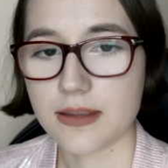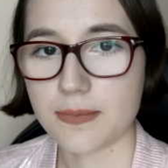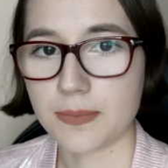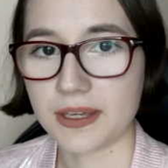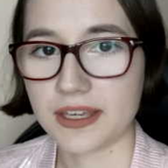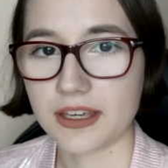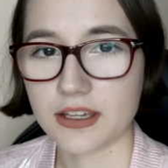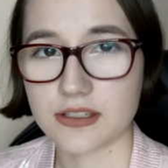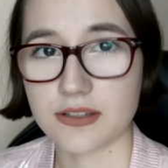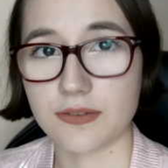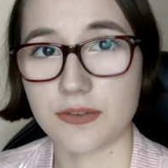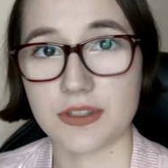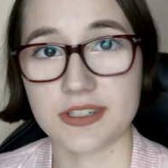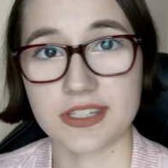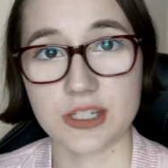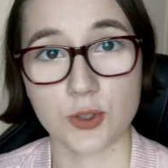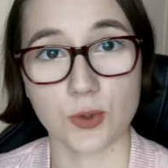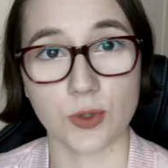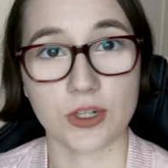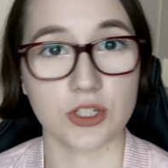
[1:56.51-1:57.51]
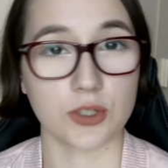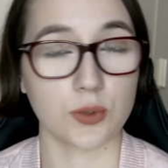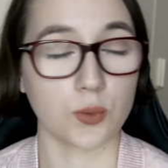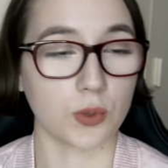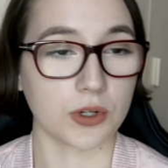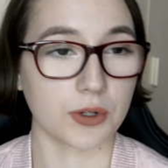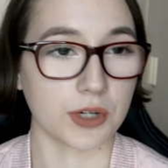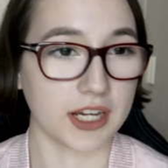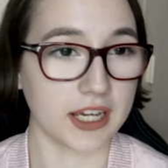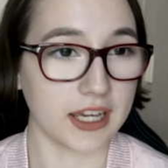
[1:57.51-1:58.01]
because of the situation
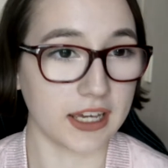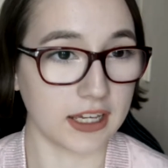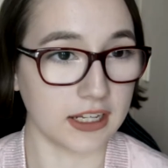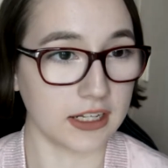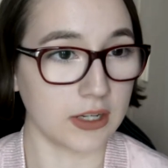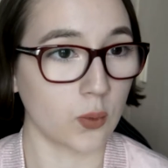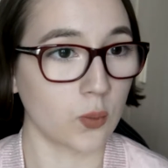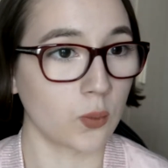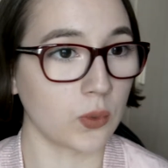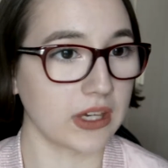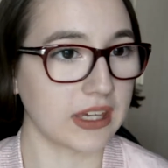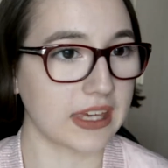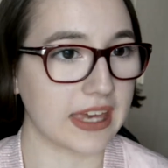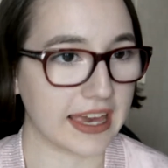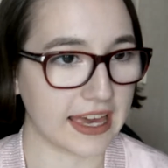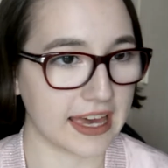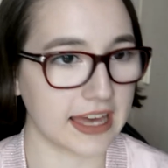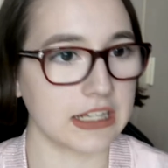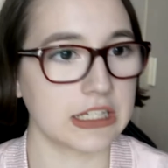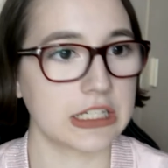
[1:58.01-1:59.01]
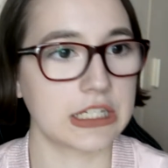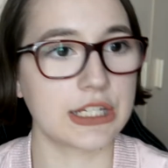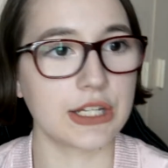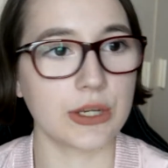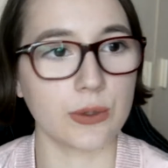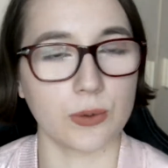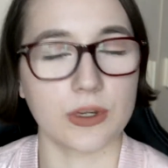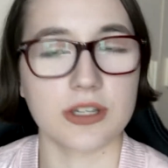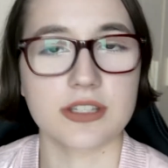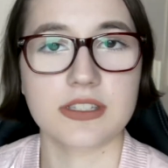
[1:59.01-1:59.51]
we're in we can't
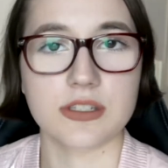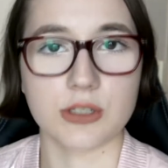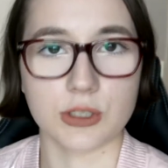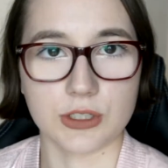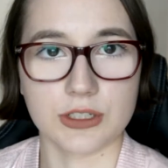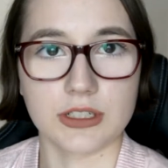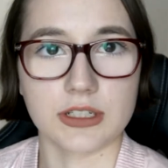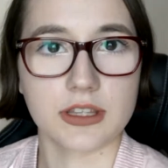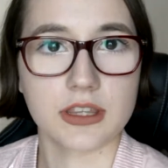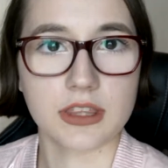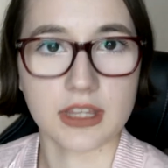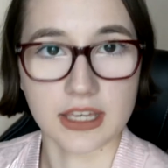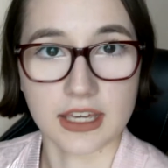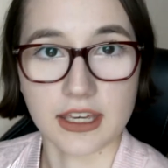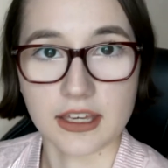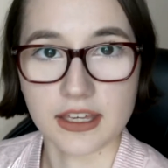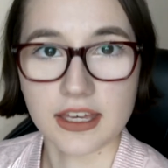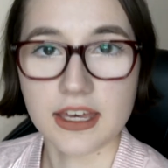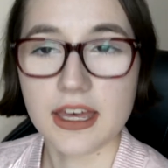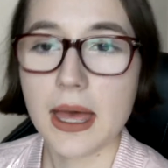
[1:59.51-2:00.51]
do a certain thing